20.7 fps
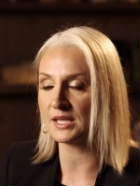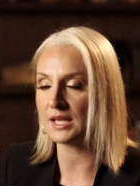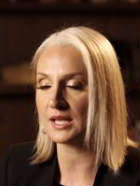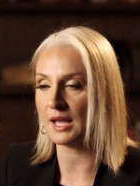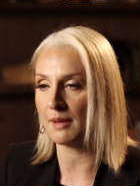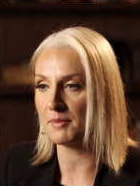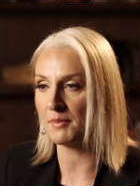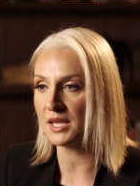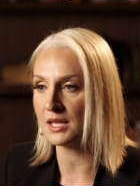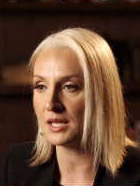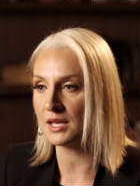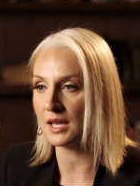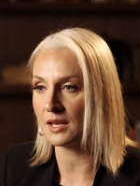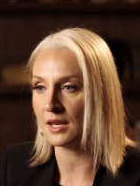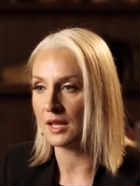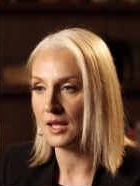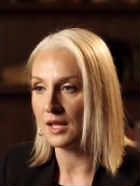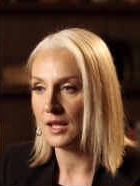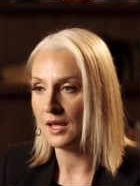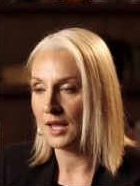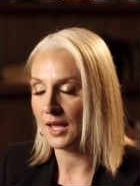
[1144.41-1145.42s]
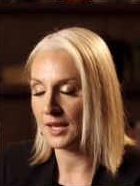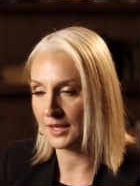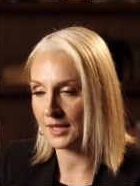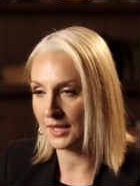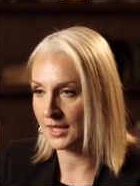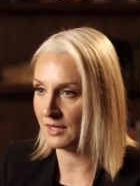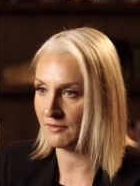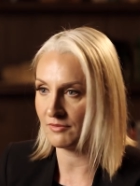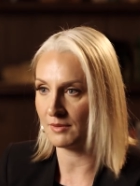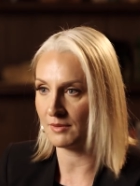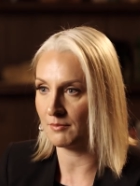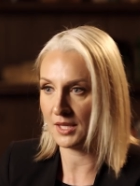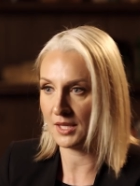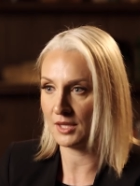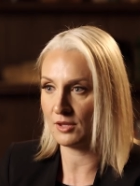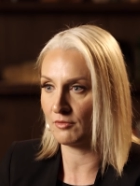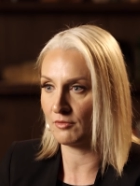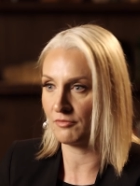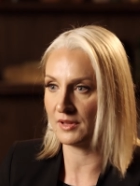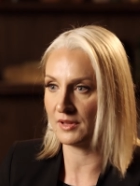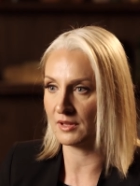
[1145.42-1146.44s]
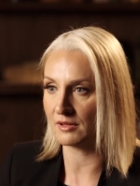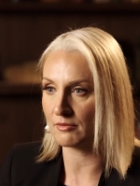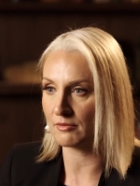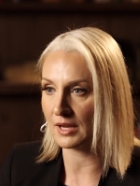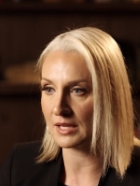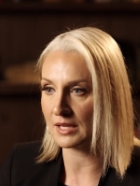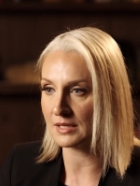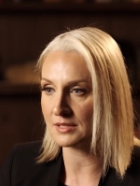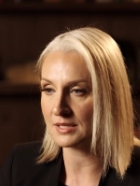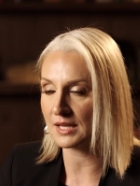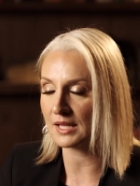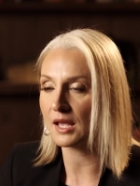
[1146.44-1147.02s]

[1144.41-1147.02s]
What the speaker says: come in and give and make you feel great.